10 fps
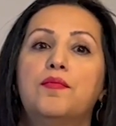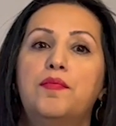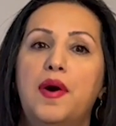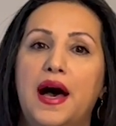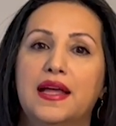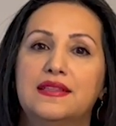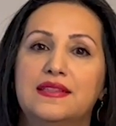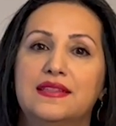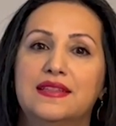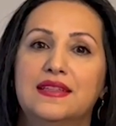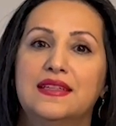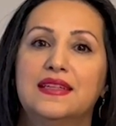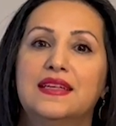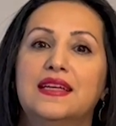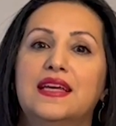But
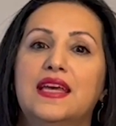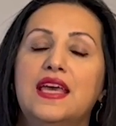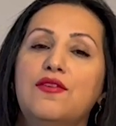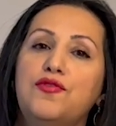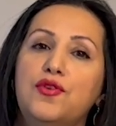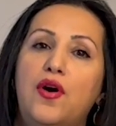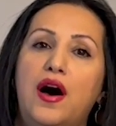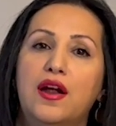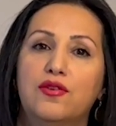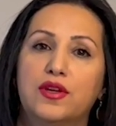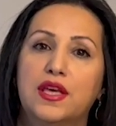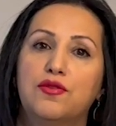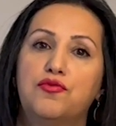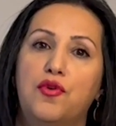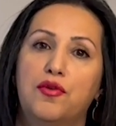if you are looking
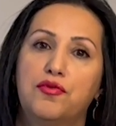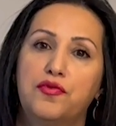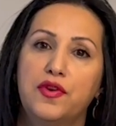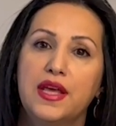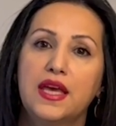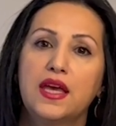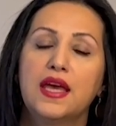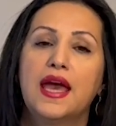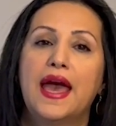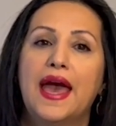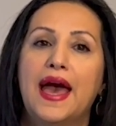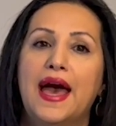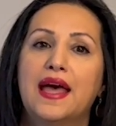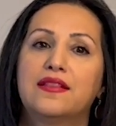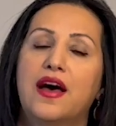for free
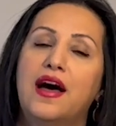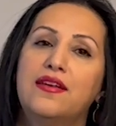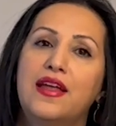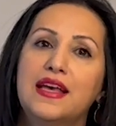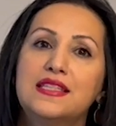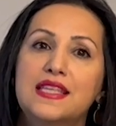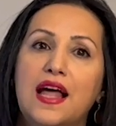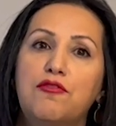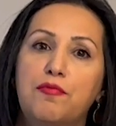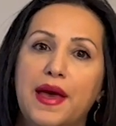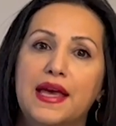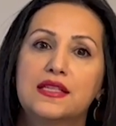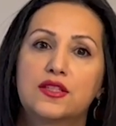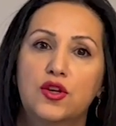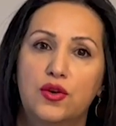and online
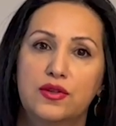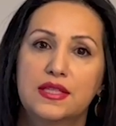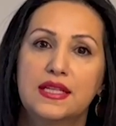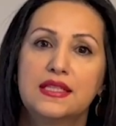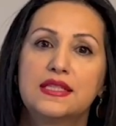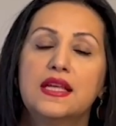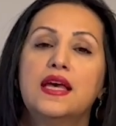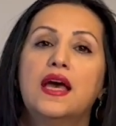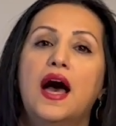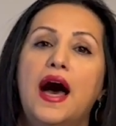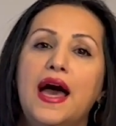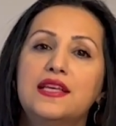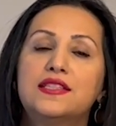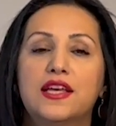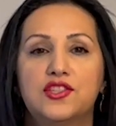self-paced courses, I
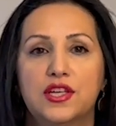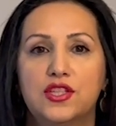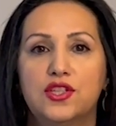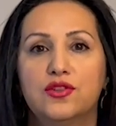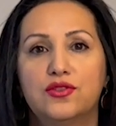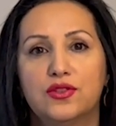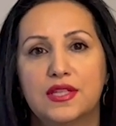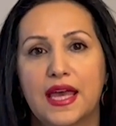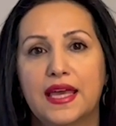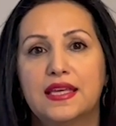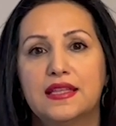suggest you to take